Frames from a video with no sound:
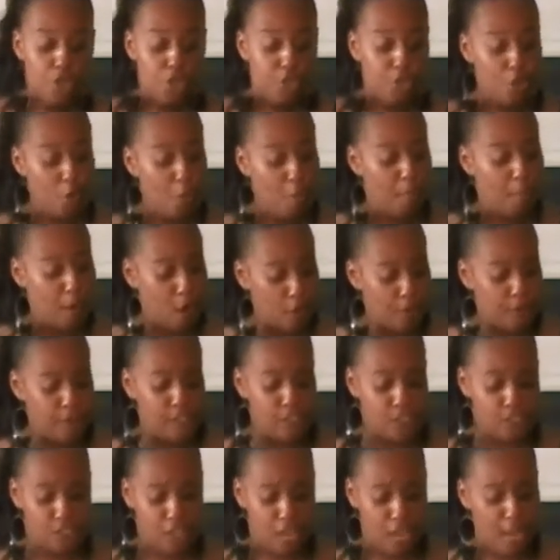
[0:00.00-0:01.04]
You both
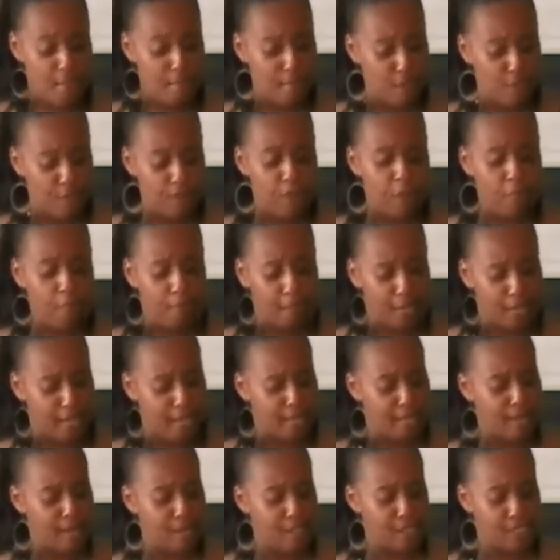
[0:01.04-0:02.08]
just came in from
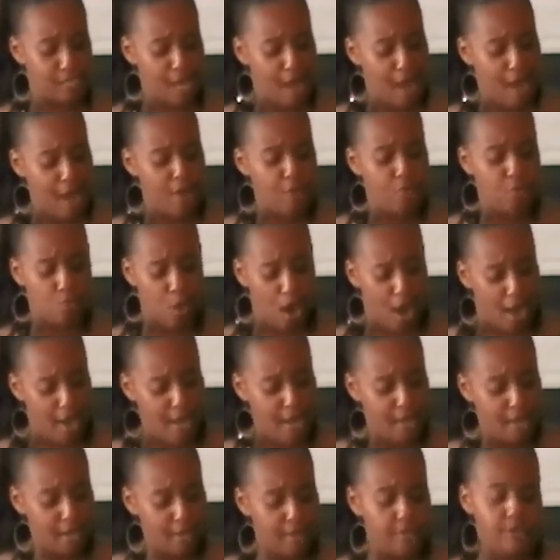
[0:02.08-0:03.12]
playing outside,
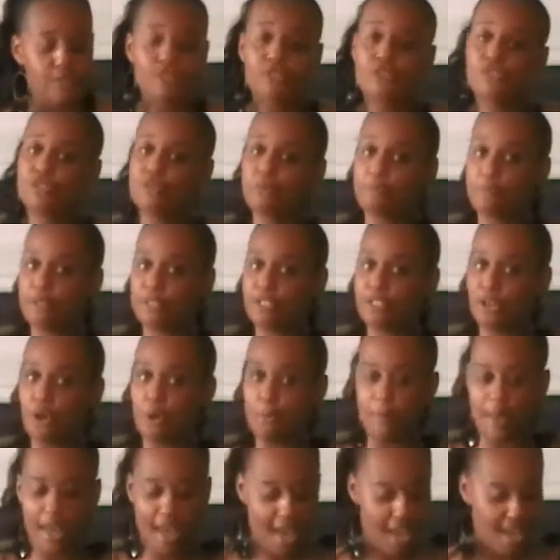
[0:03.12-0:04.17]
right? Super
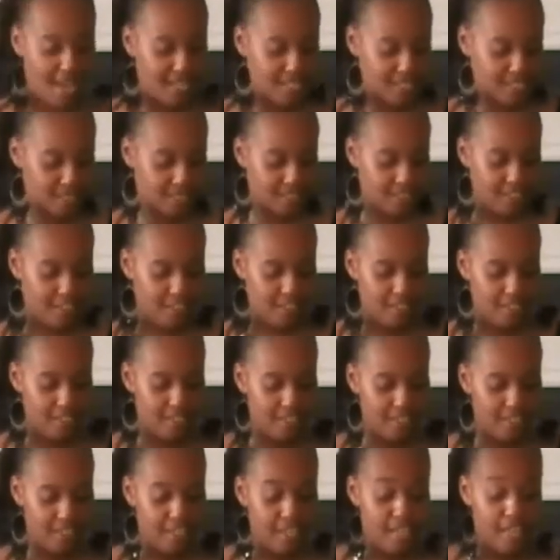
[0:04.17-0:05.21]
Soap asked.
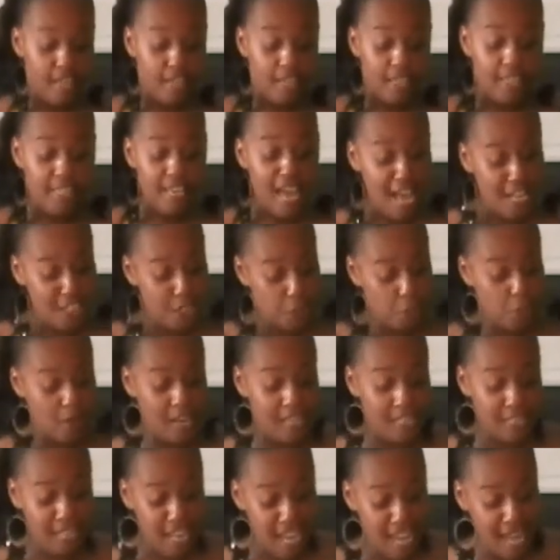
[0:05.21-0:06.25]
Yes, we
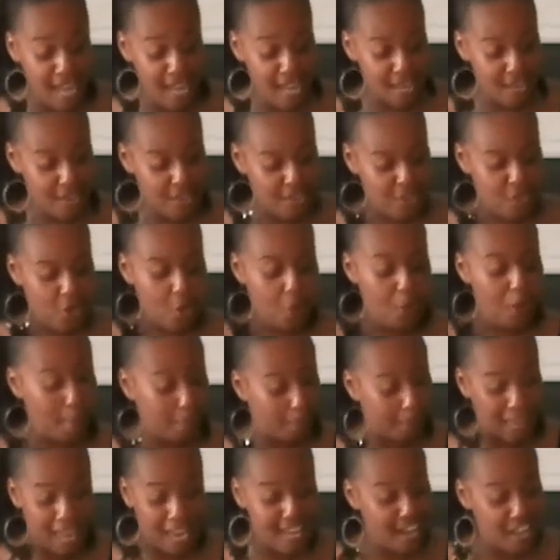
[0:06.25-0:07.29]
did. We
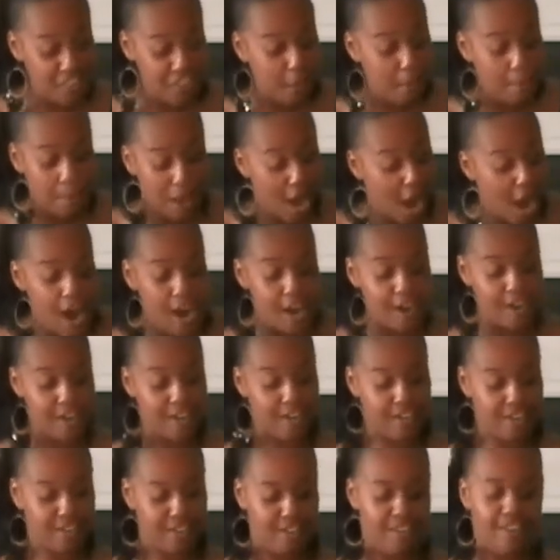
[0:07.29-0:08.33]
played at the
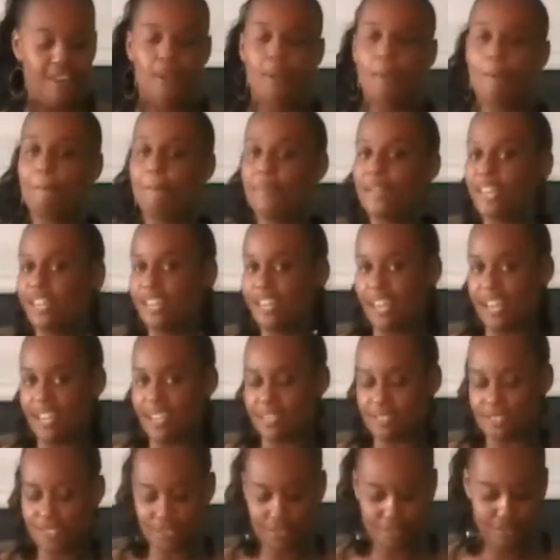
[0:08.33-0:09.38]
park, Ben
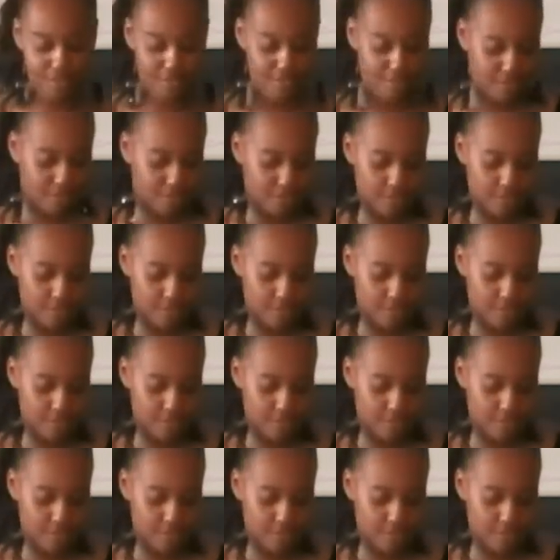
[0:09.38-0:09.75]
answered.